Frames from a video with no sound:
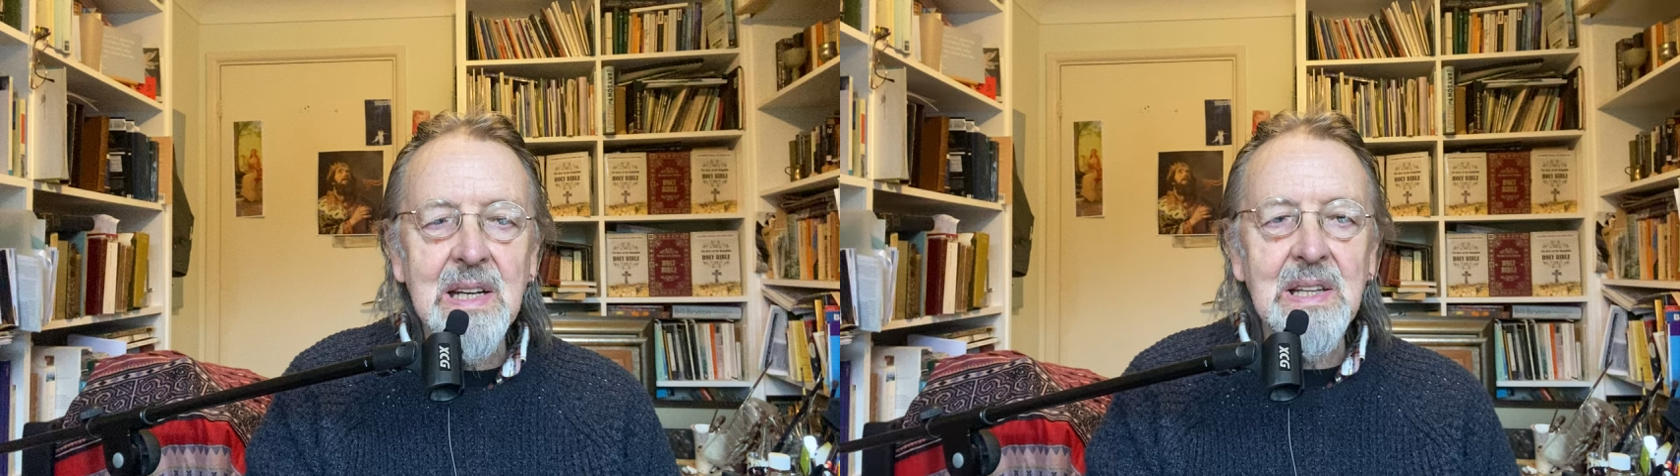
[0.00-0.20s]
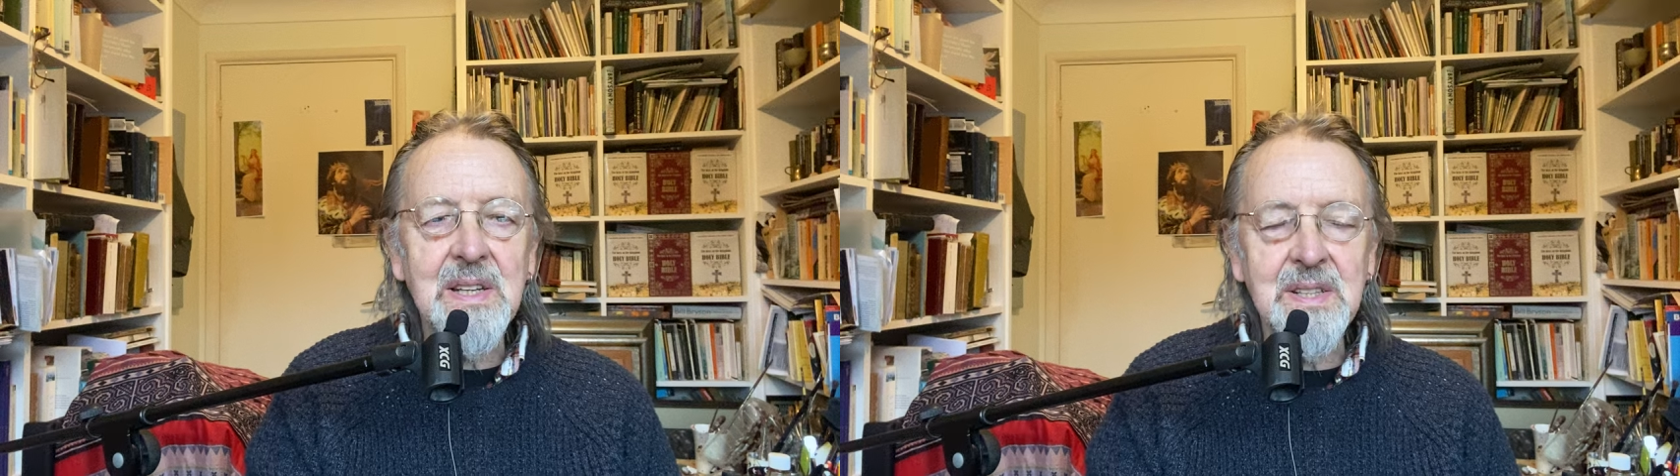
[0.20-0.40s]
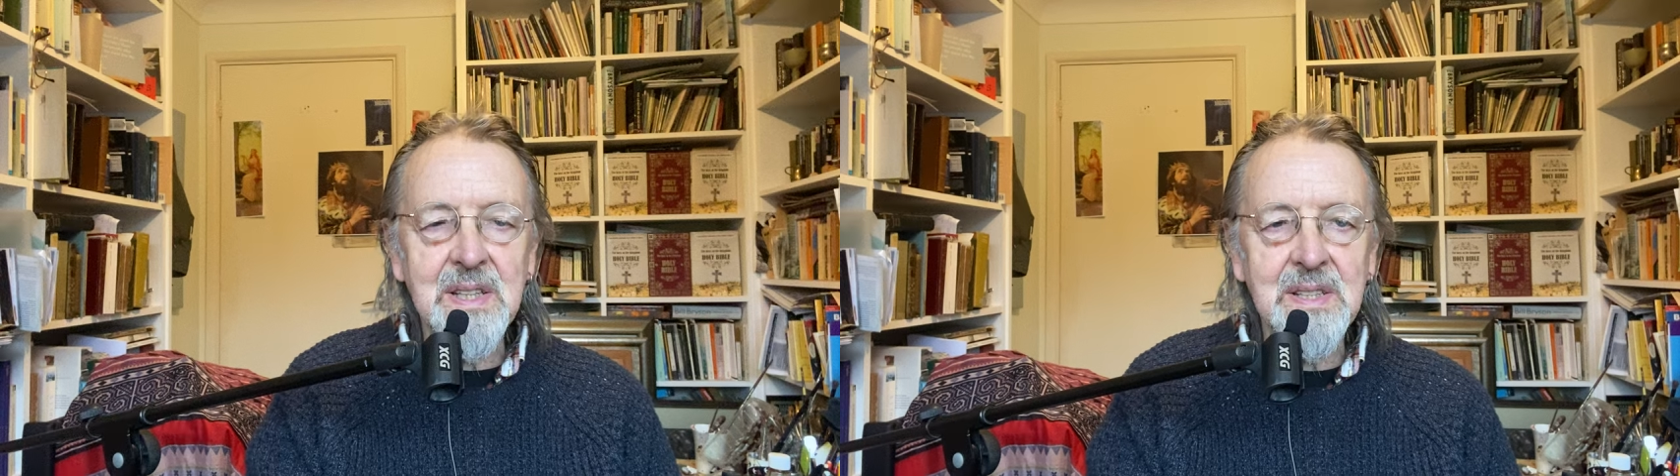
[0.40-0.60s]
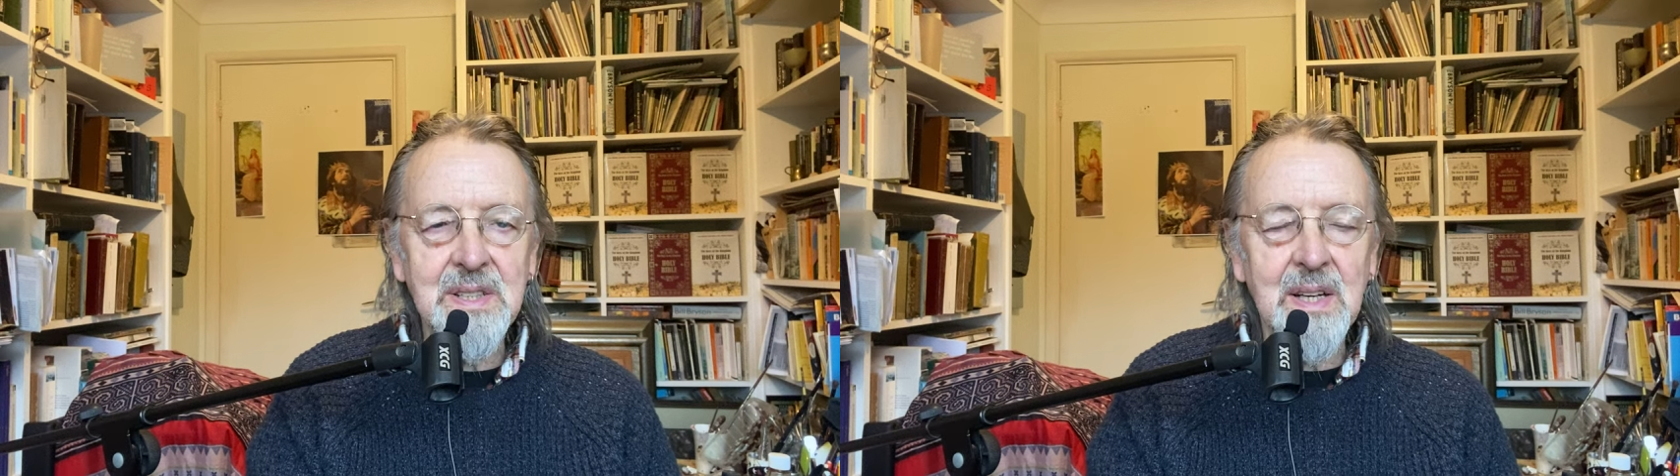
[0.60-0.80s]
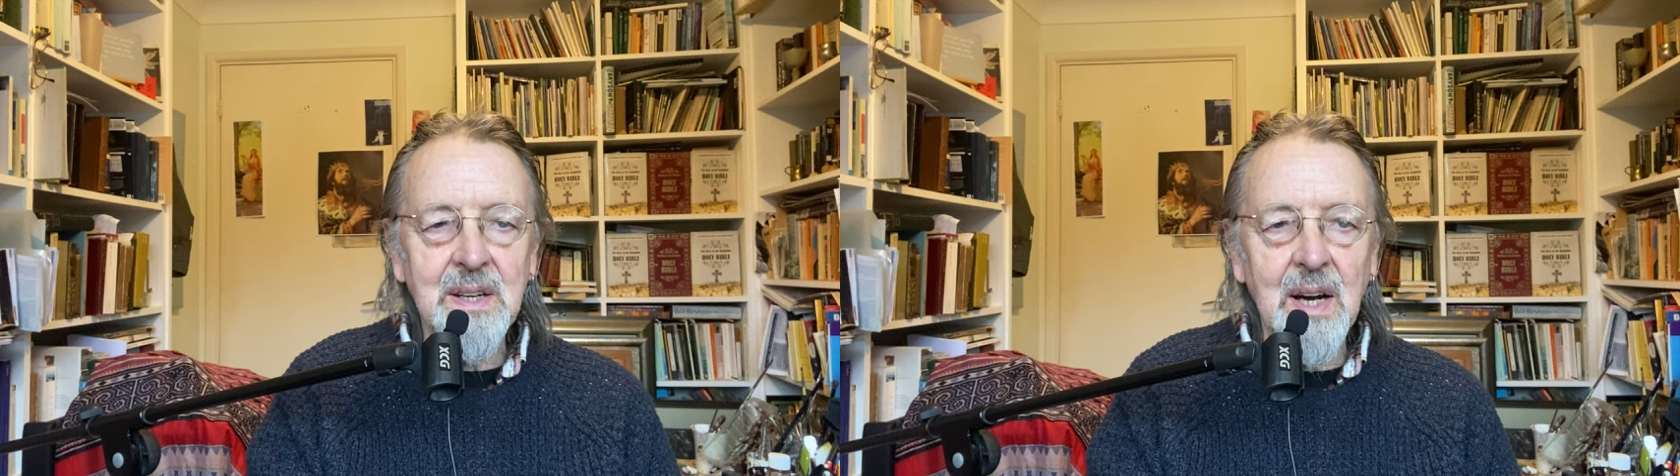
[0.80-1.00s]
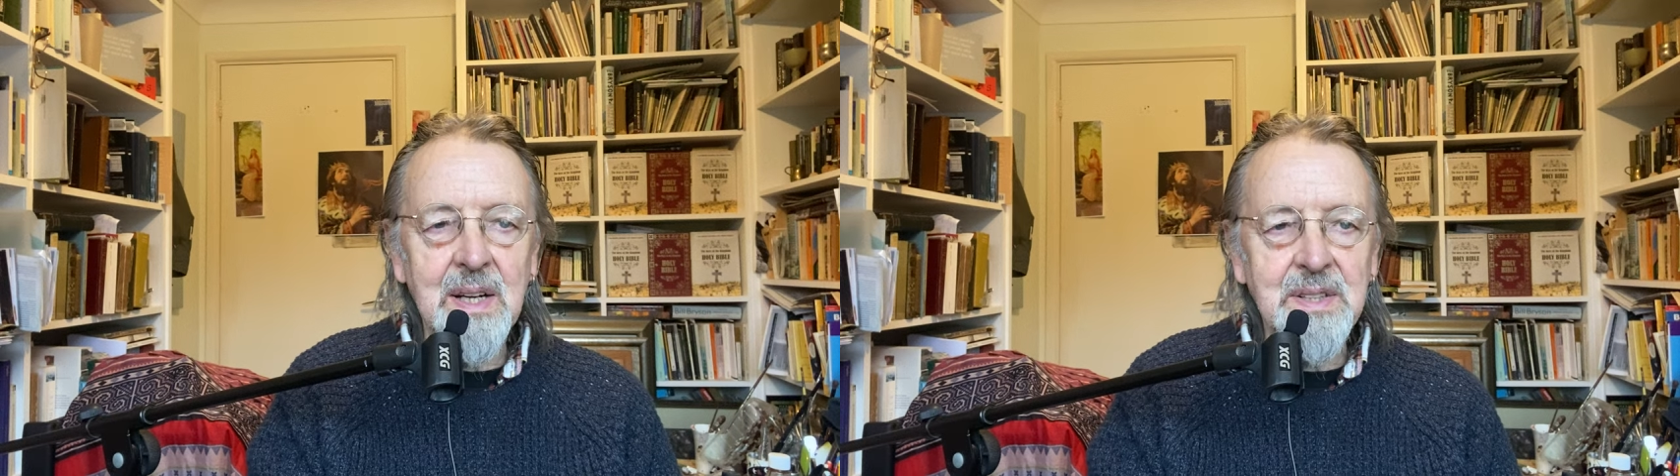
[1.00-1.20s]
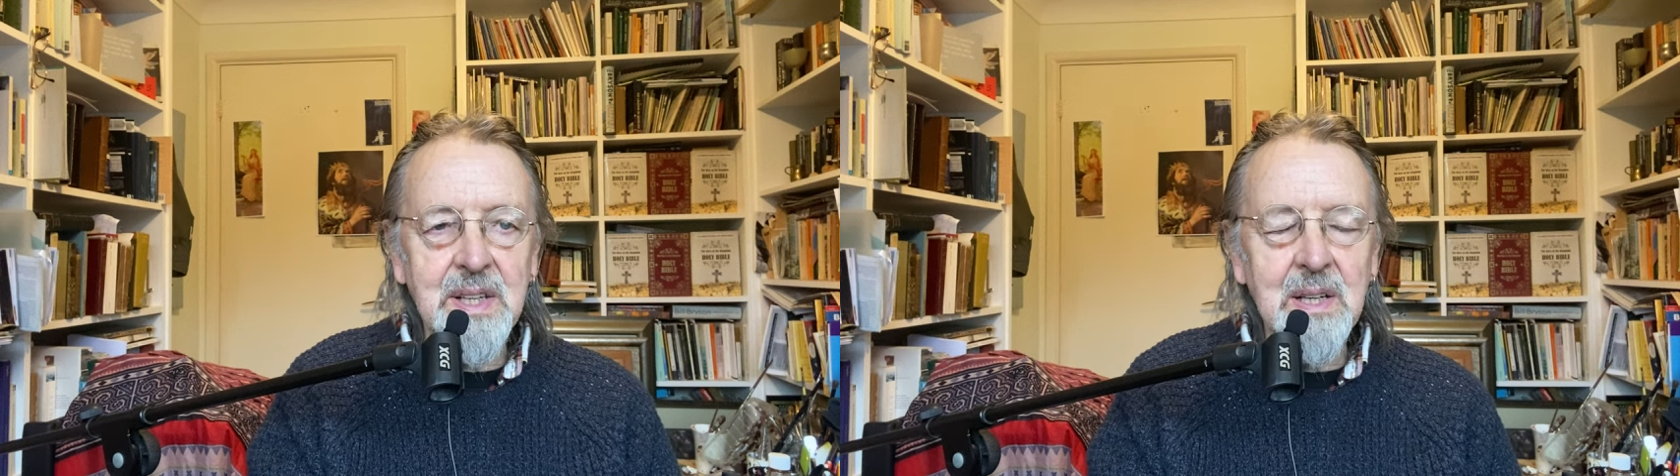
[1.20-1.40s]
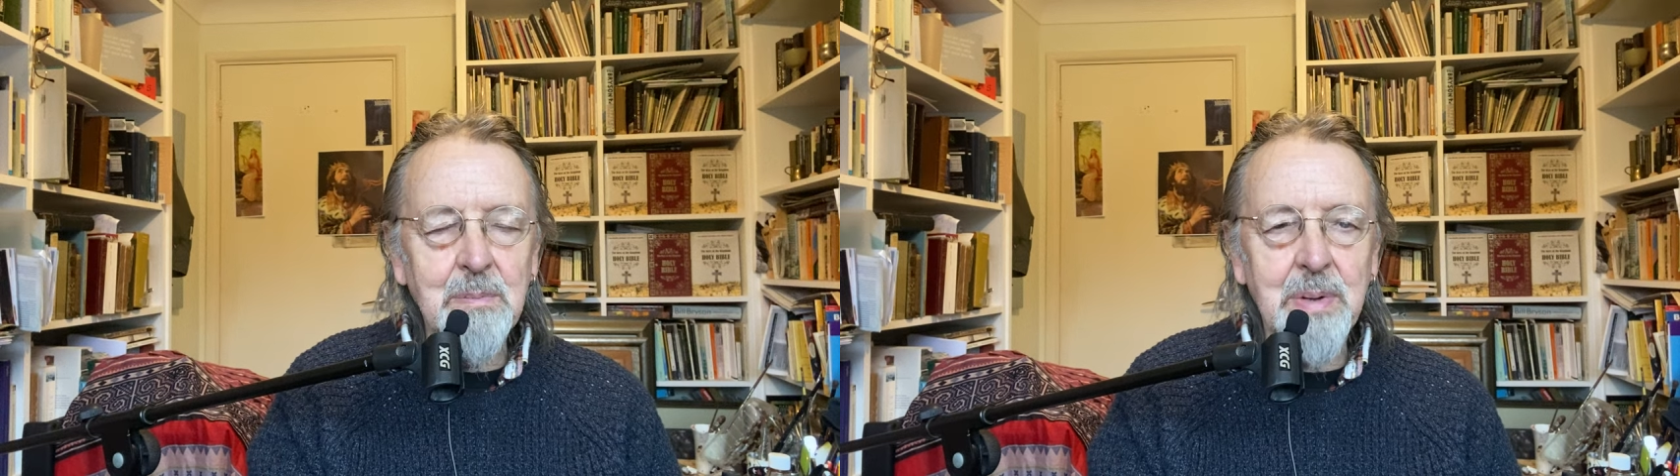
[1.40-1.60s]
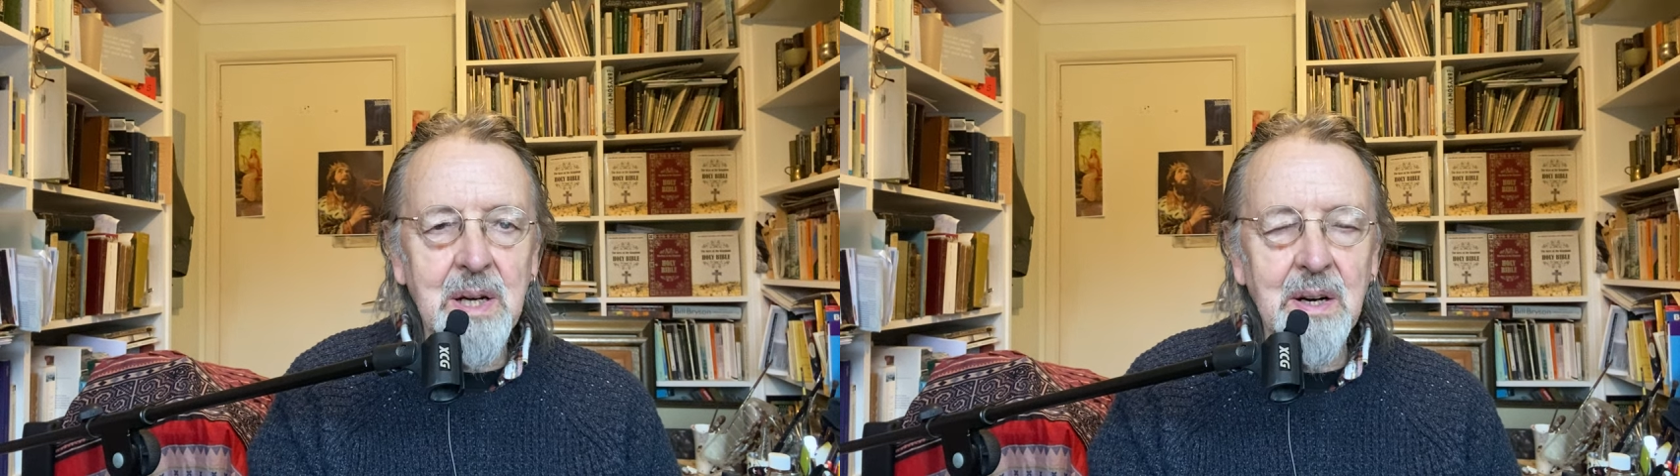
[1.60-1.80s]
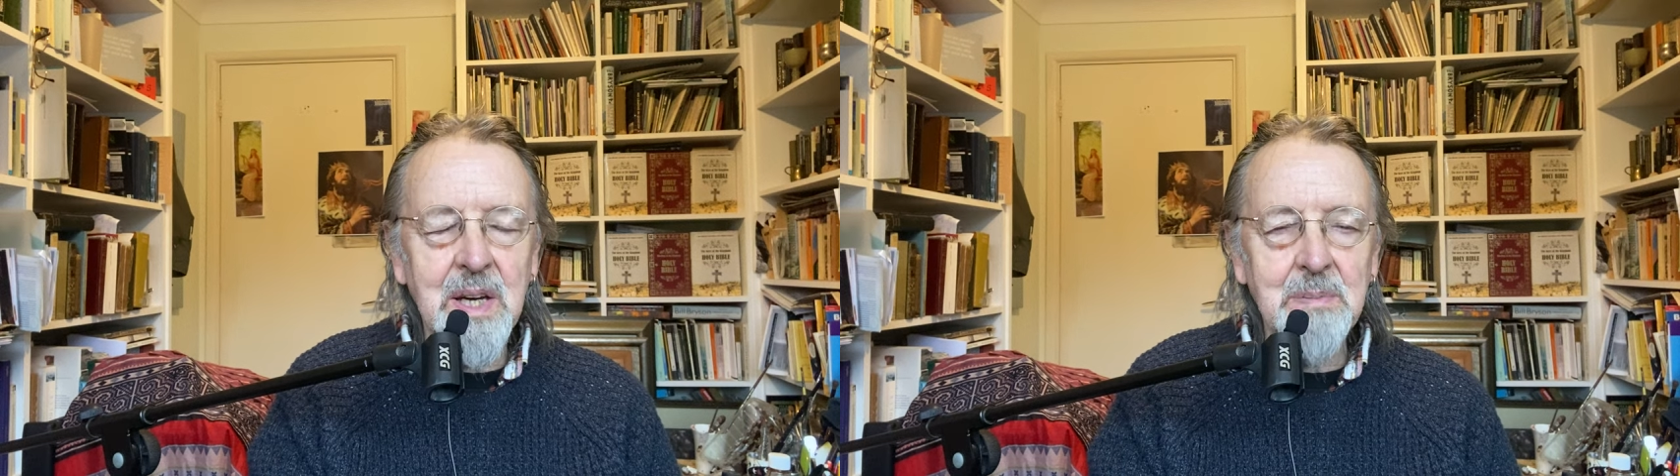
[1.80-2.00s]
This is an ideal
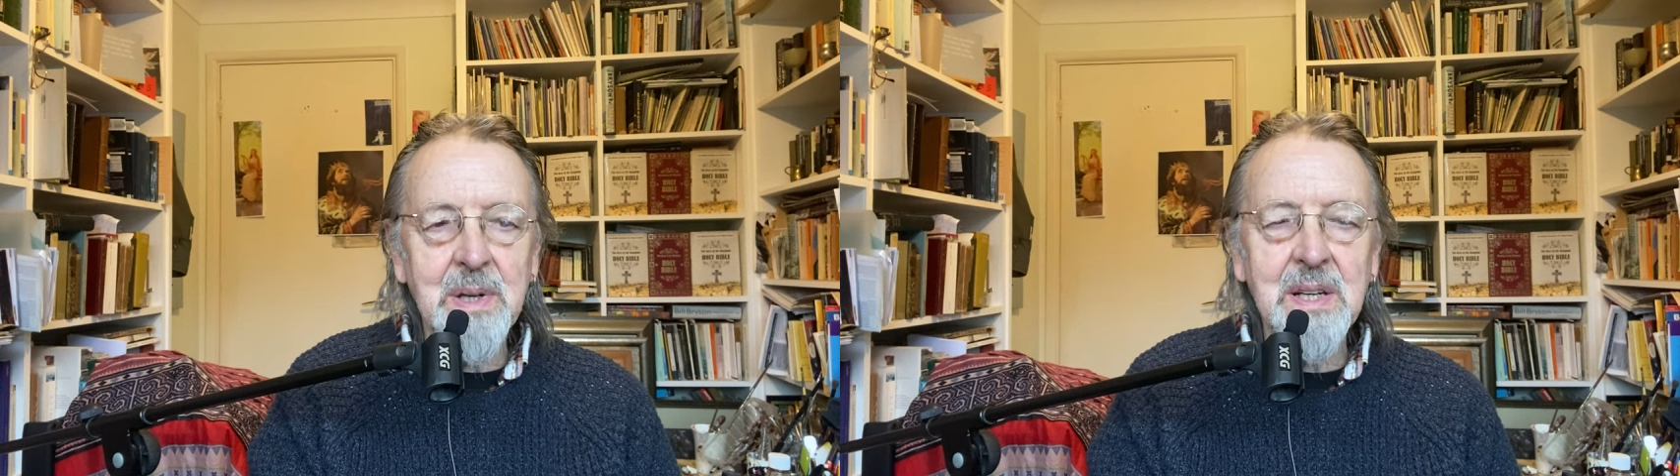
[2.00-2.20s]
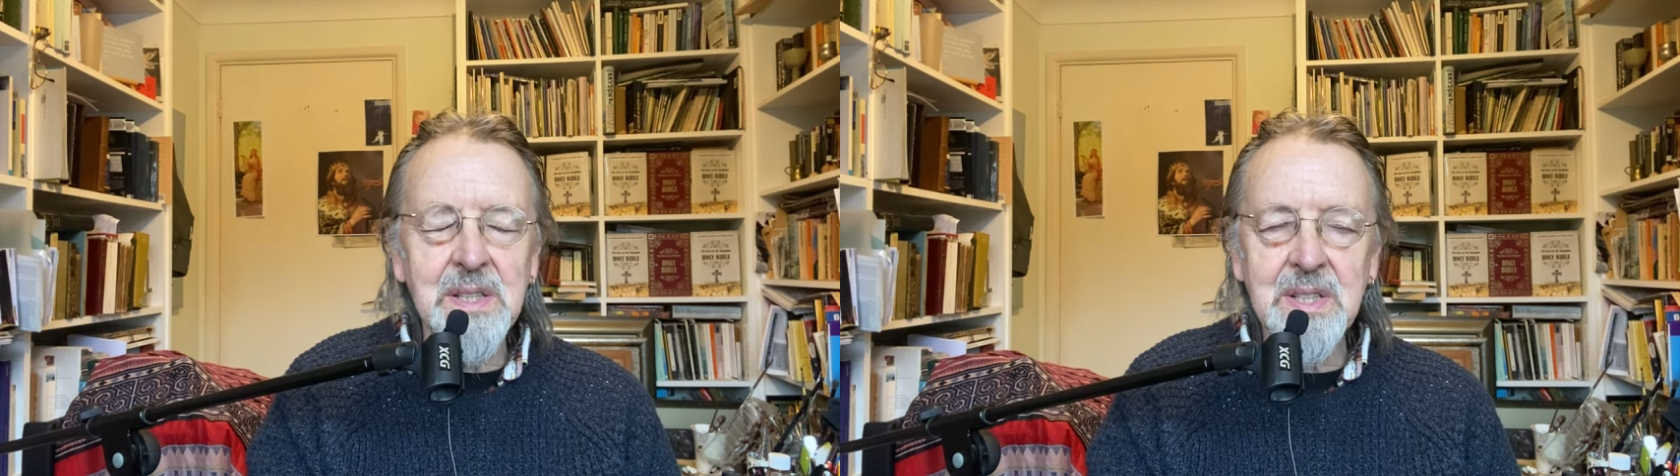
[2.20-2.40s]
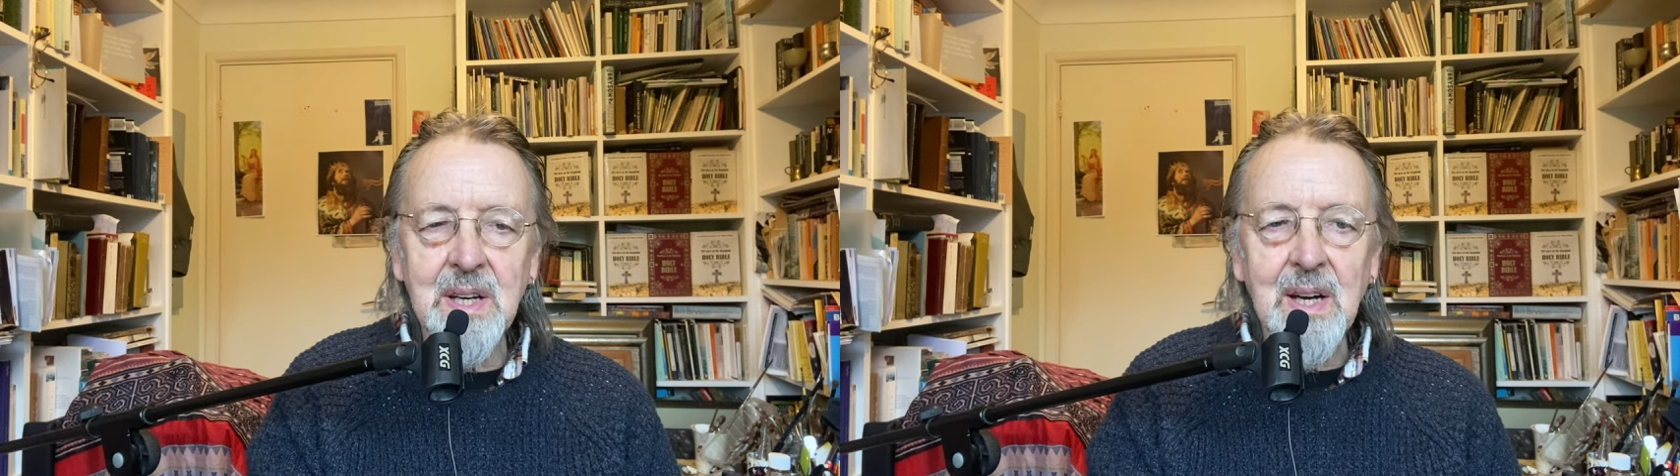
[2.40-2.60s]
period because